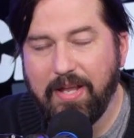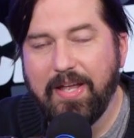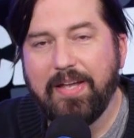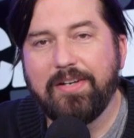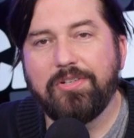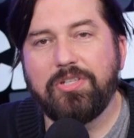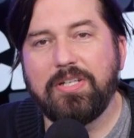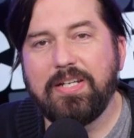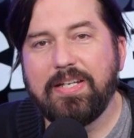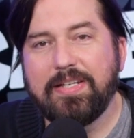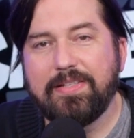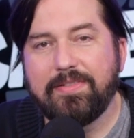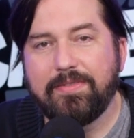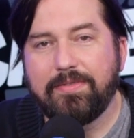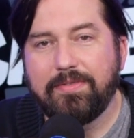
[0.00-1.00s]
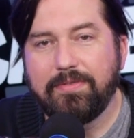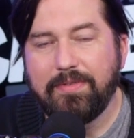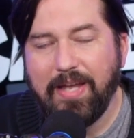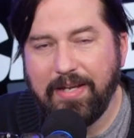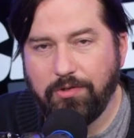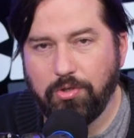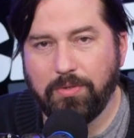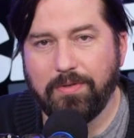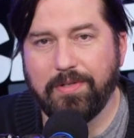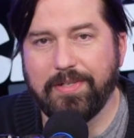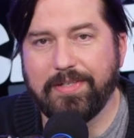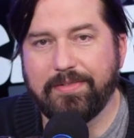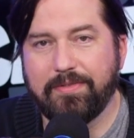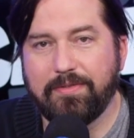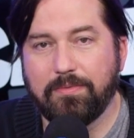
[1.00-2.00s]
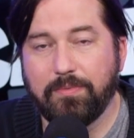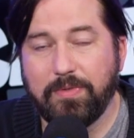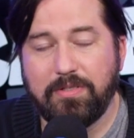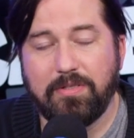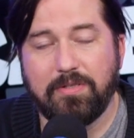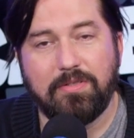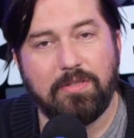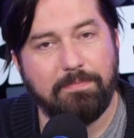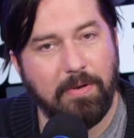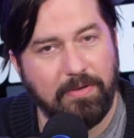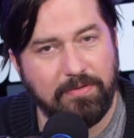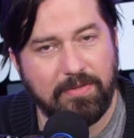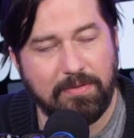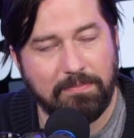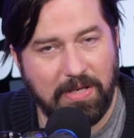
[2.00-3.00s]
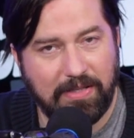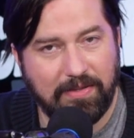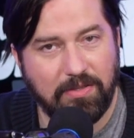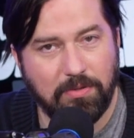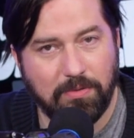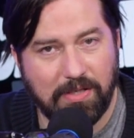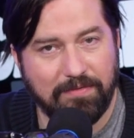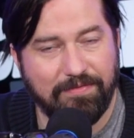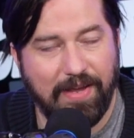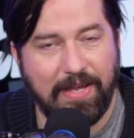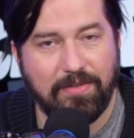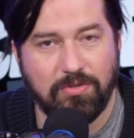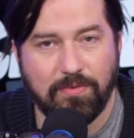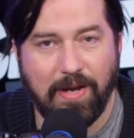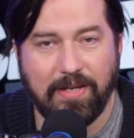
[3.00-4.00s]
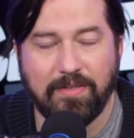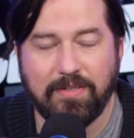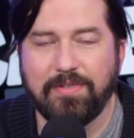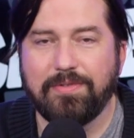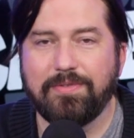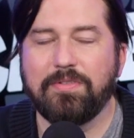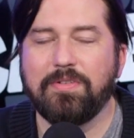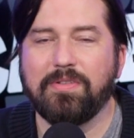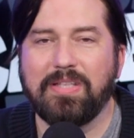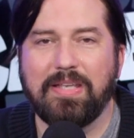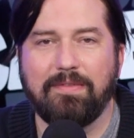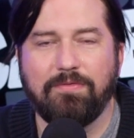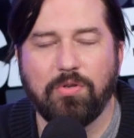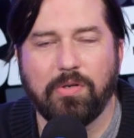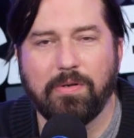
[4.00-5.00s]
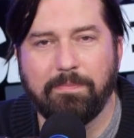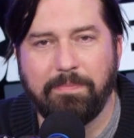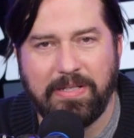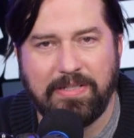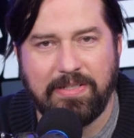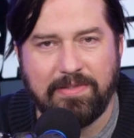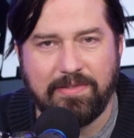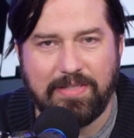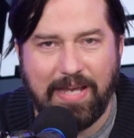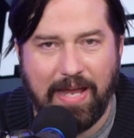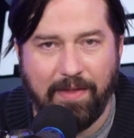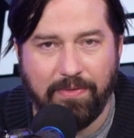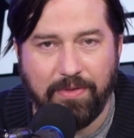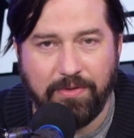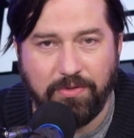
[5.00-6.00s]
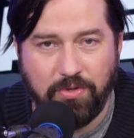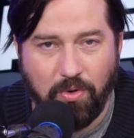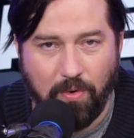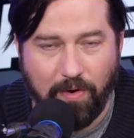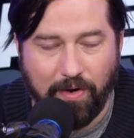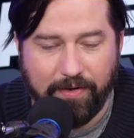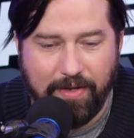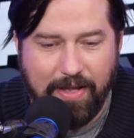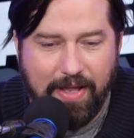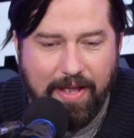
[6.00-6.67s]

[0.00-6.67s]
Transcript: She is a journalist, which is supposed to mean that you convey straight news and you leave your opinions at the door.